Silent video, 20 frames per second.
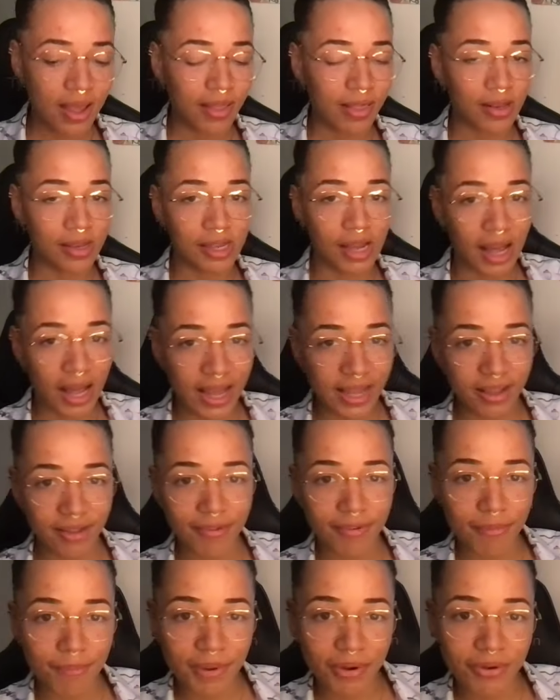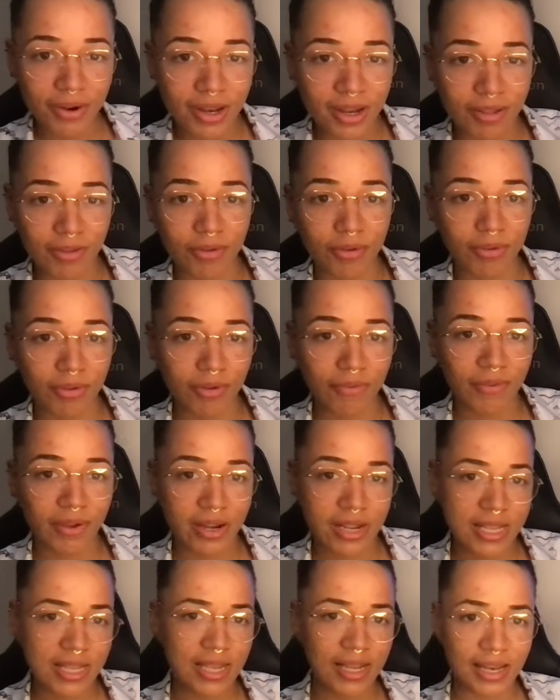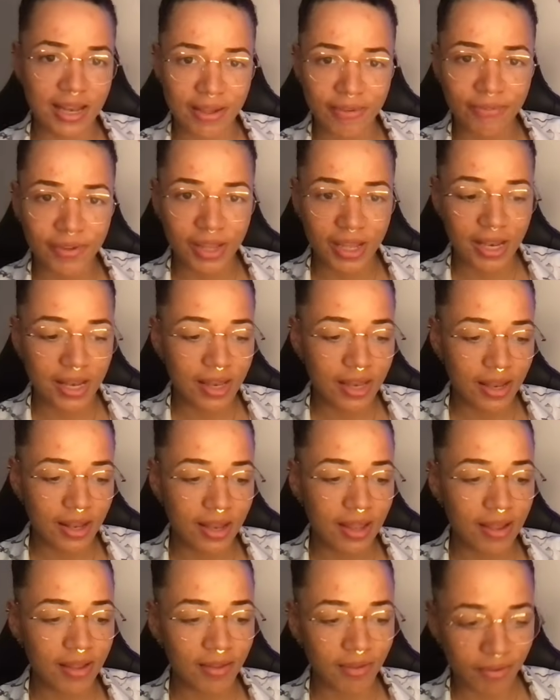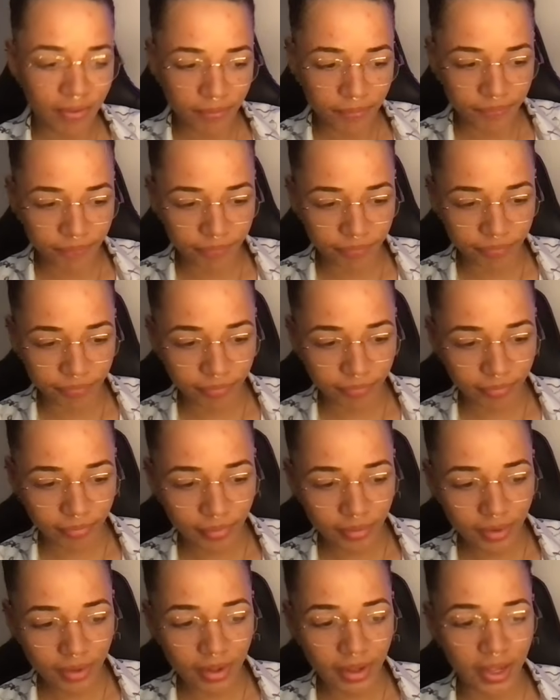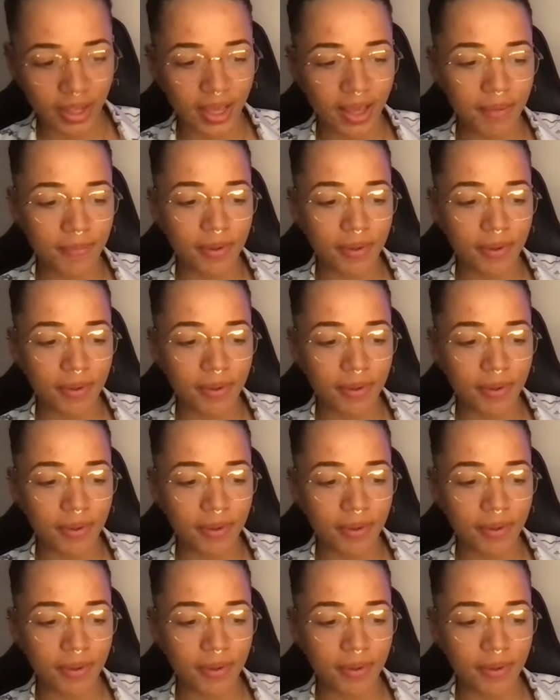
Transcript: The tiger spirit is also very significant in this, okay?